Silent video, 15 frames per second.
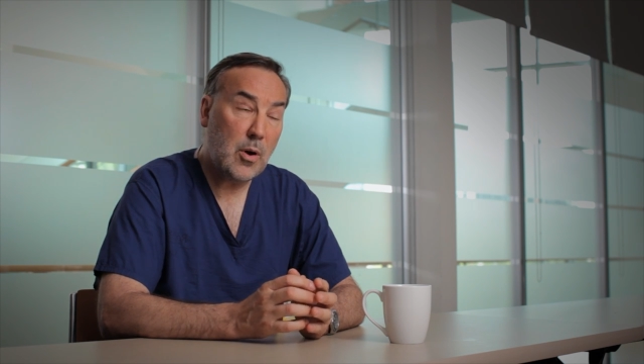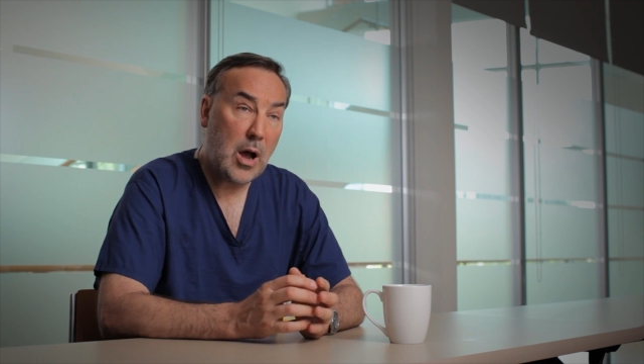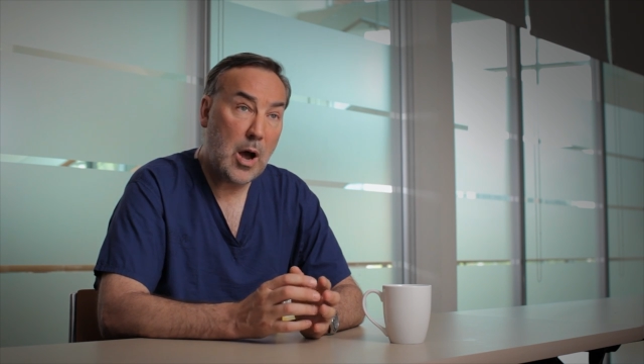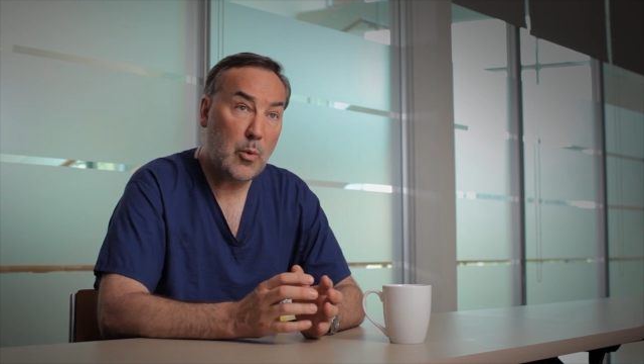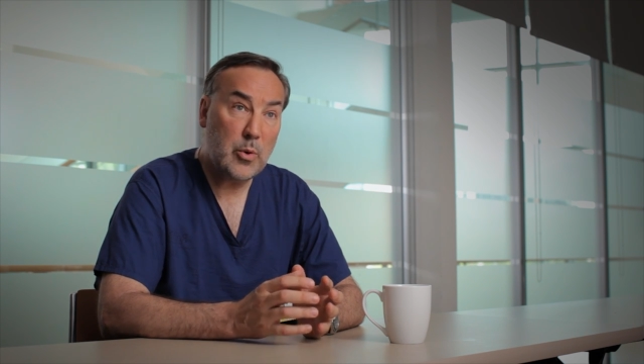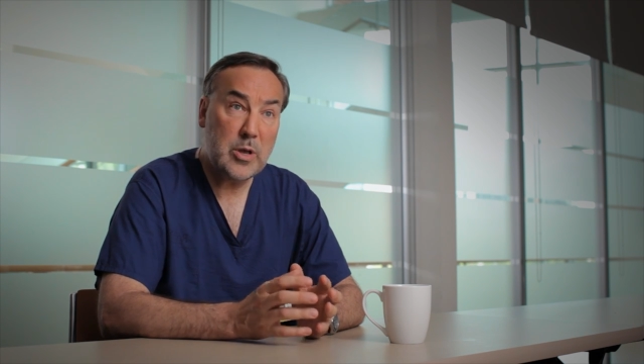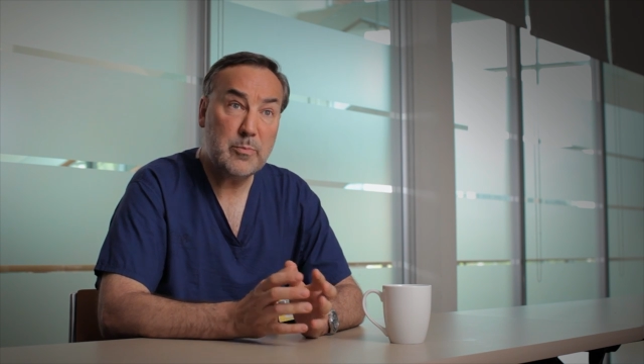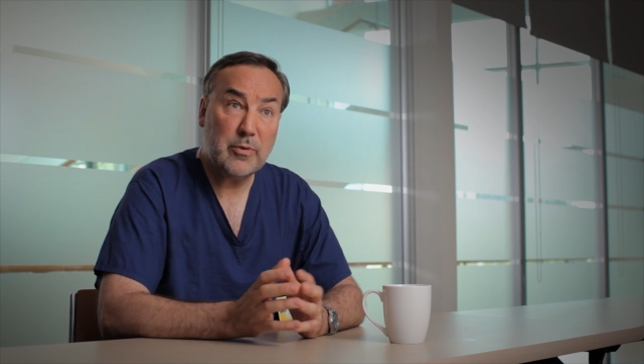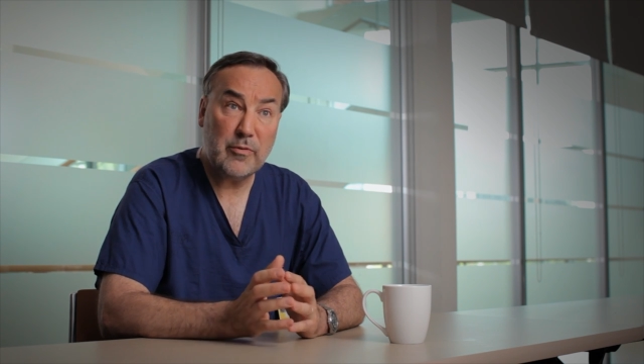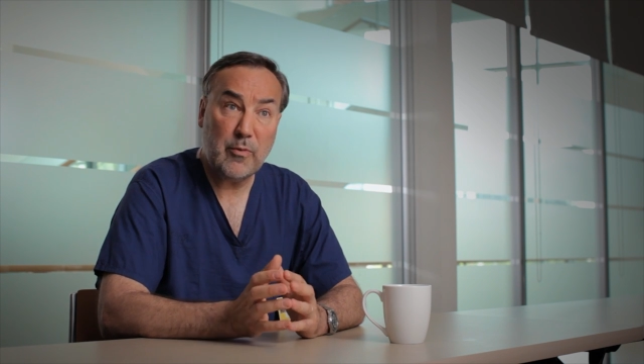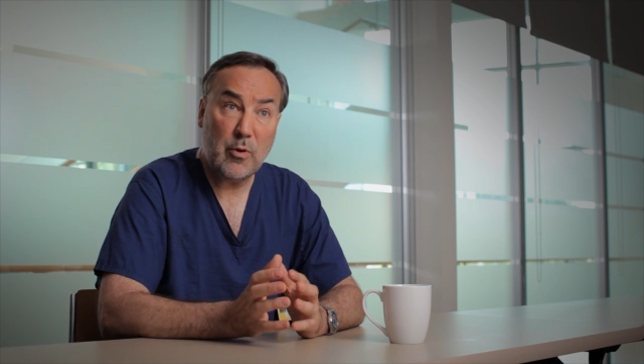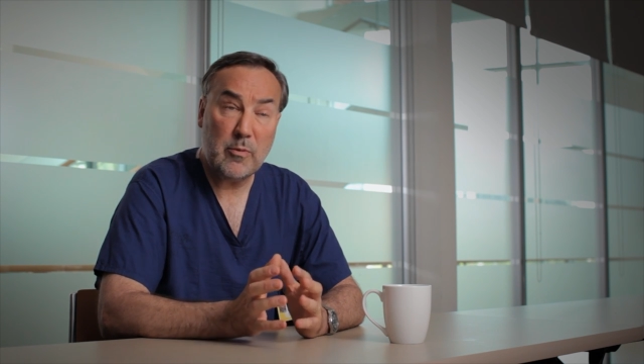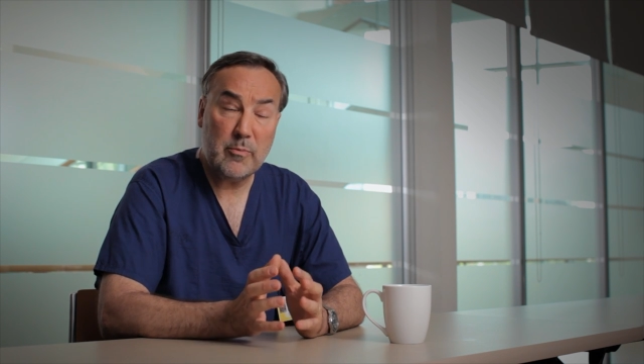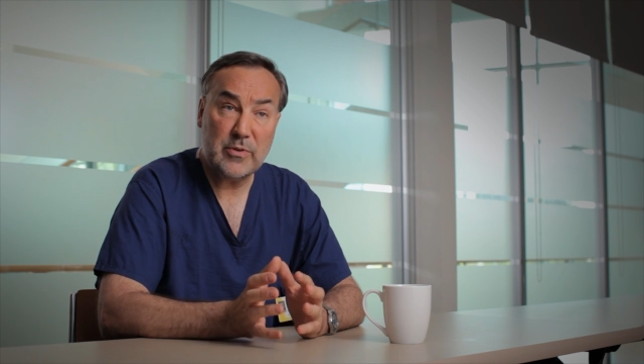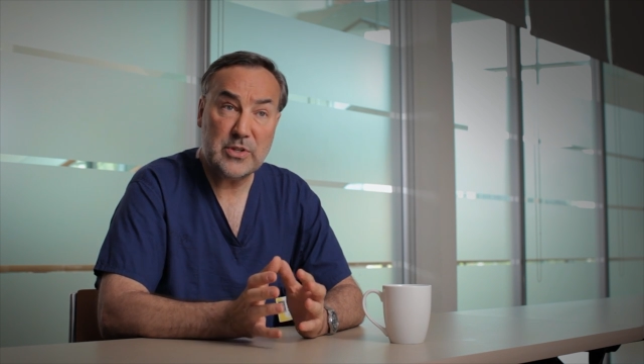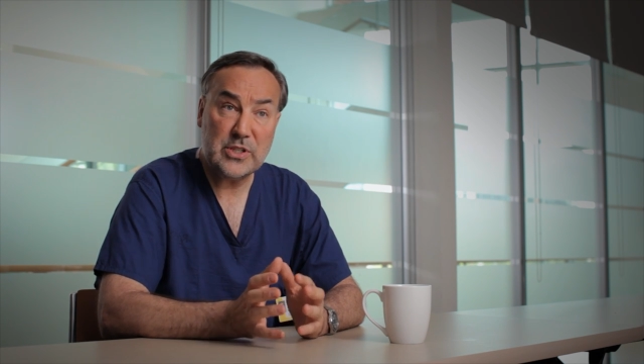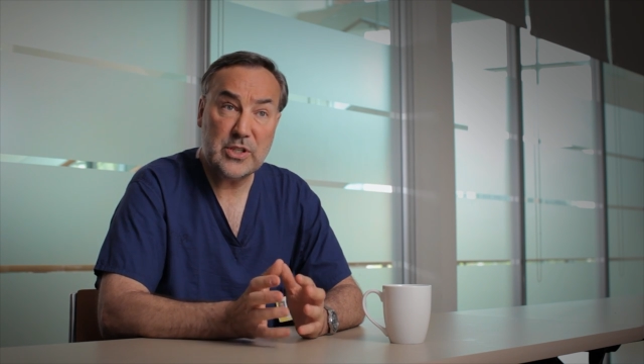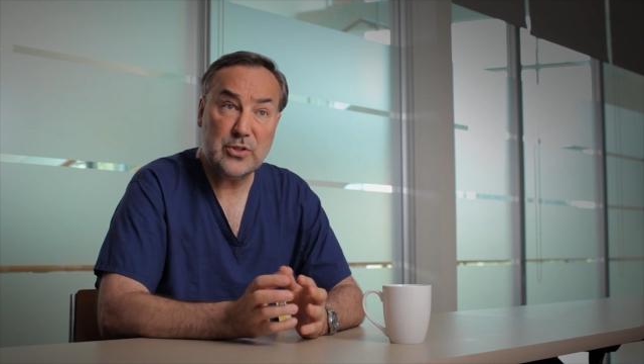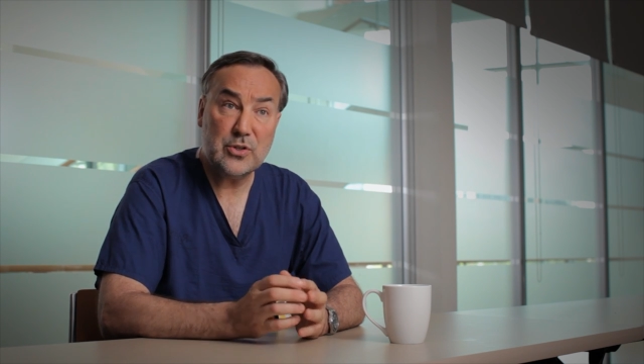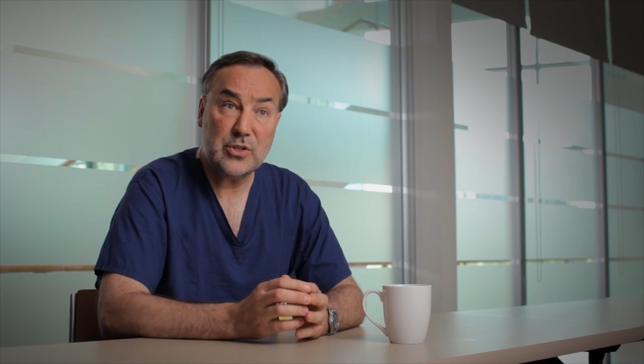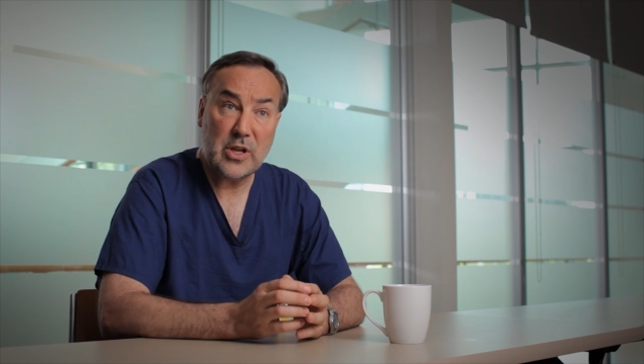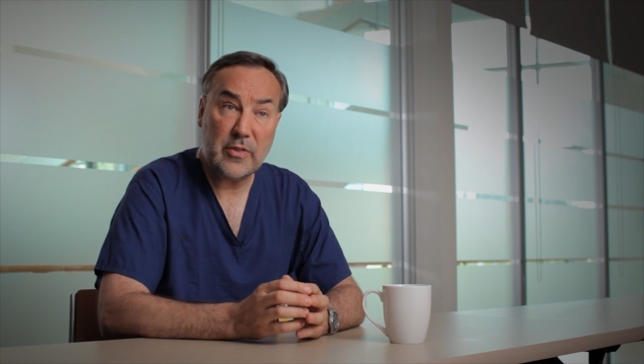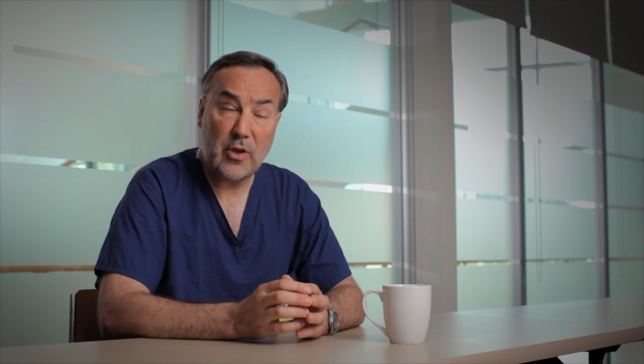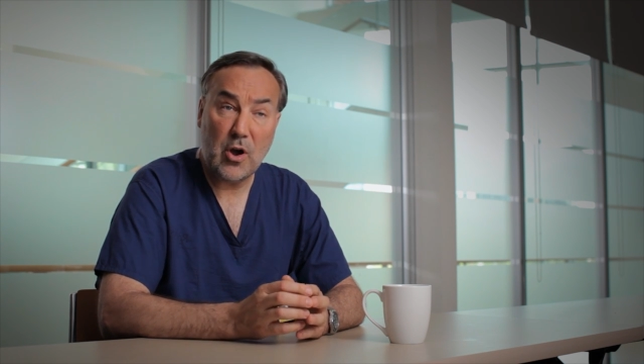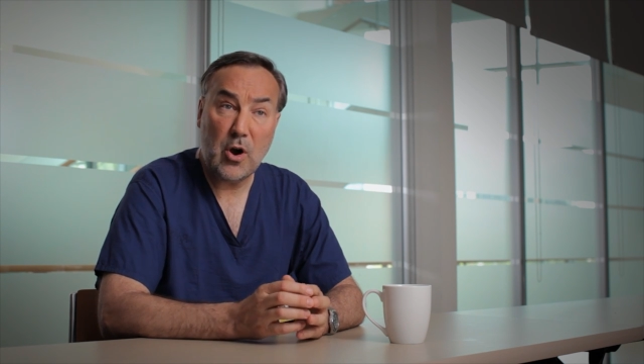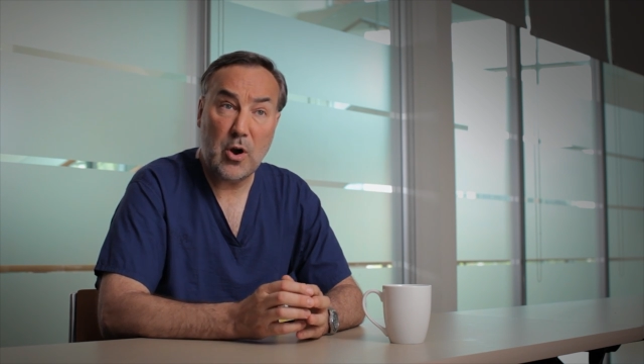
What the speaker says: how we perform procedures on the